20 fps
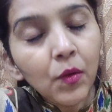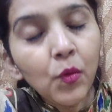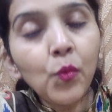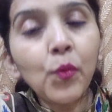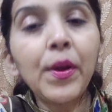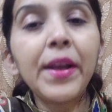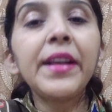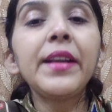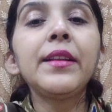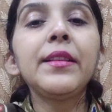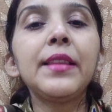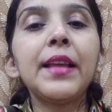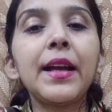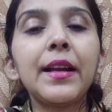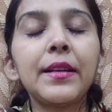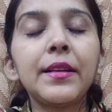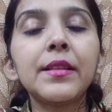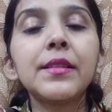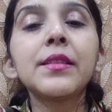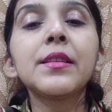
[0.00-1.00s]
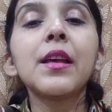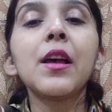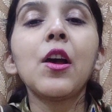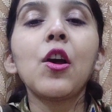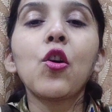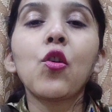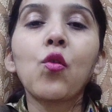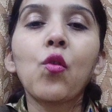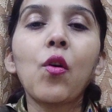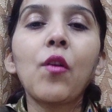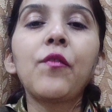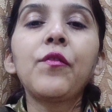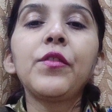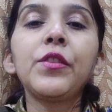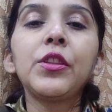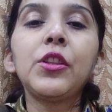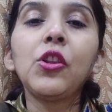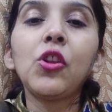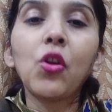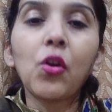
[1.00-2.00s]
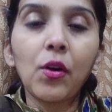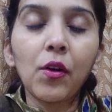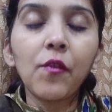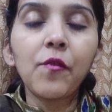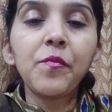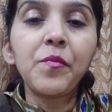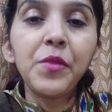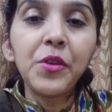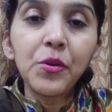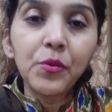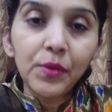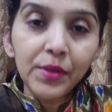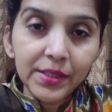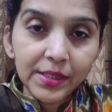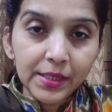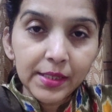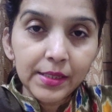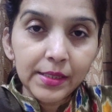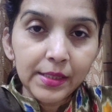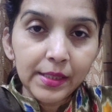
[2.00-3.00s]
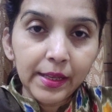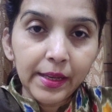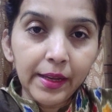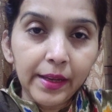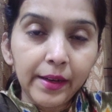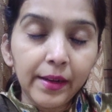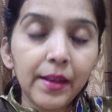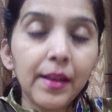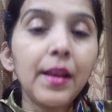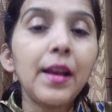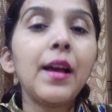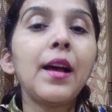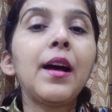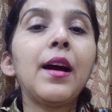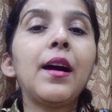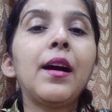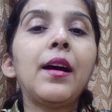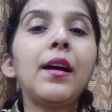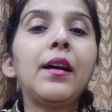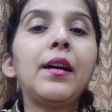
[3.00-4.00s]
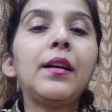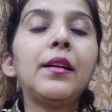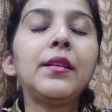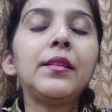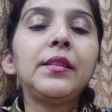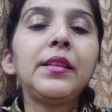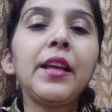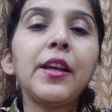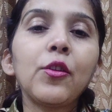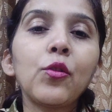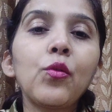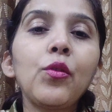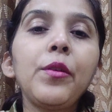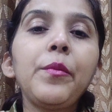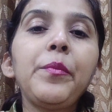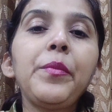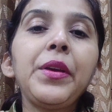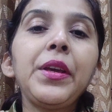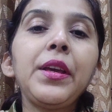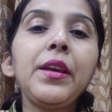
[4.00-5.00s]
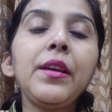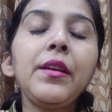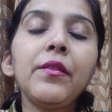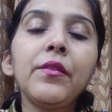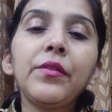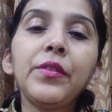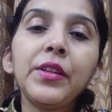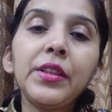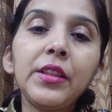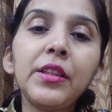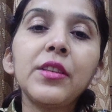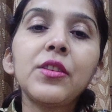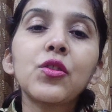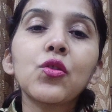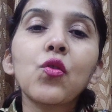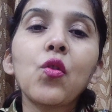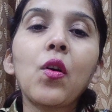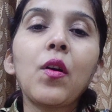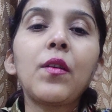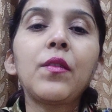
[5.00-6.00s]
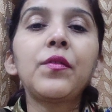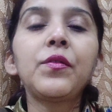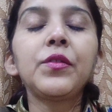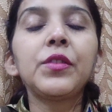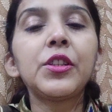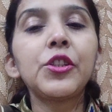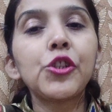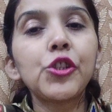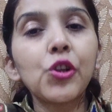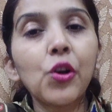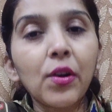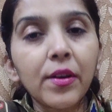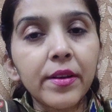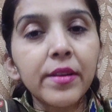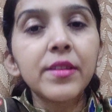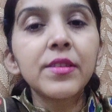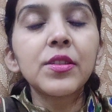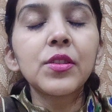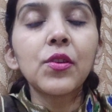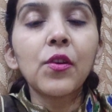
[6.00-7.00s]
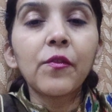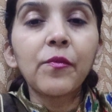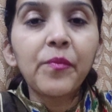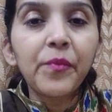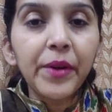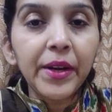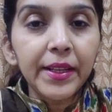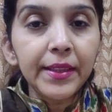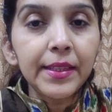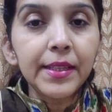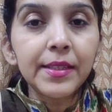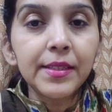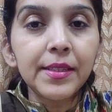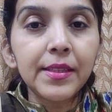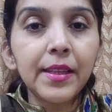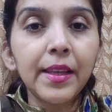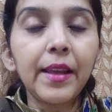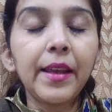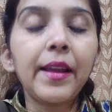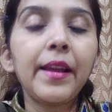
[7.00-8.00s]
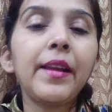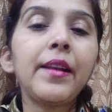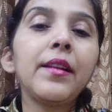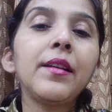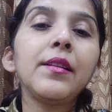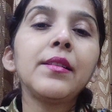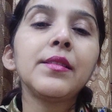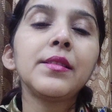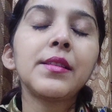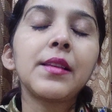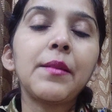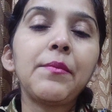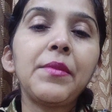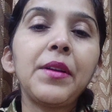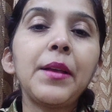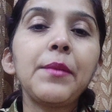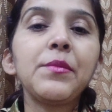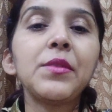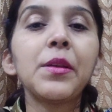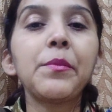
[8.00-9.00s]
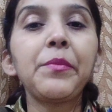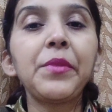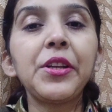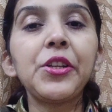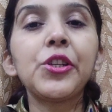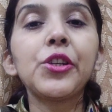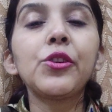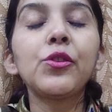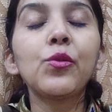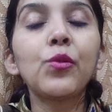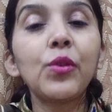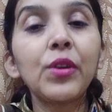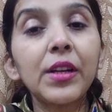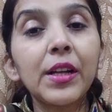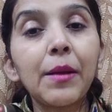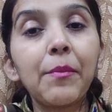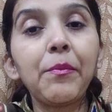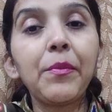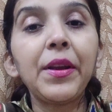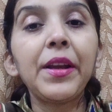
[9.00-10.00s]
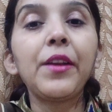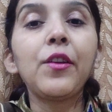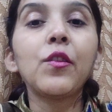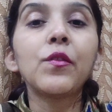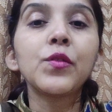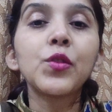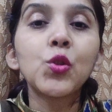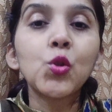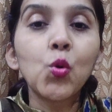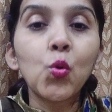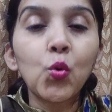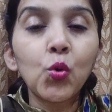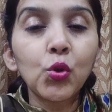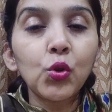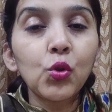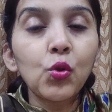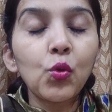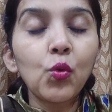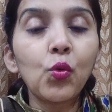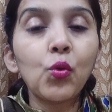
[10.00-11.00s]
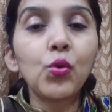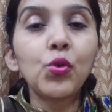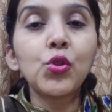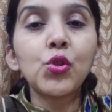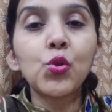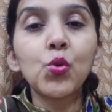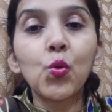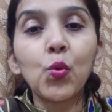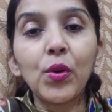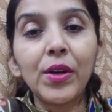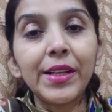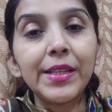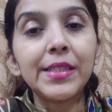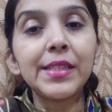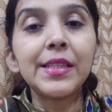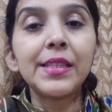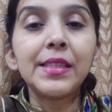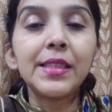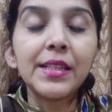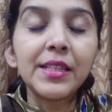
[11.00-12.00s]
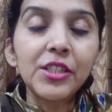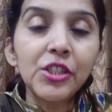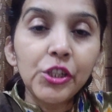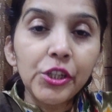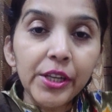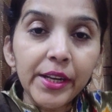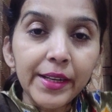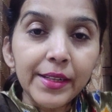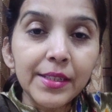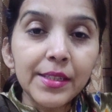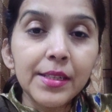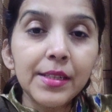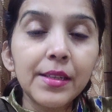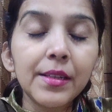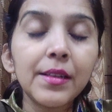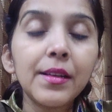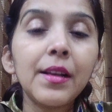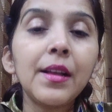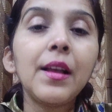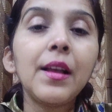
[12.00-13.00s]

wet, that is cough with a lot of mucus is there. There could be, with this cough, the shortness of breath is there. Sometimes the patient could complain of sore throat, soreness in the chest,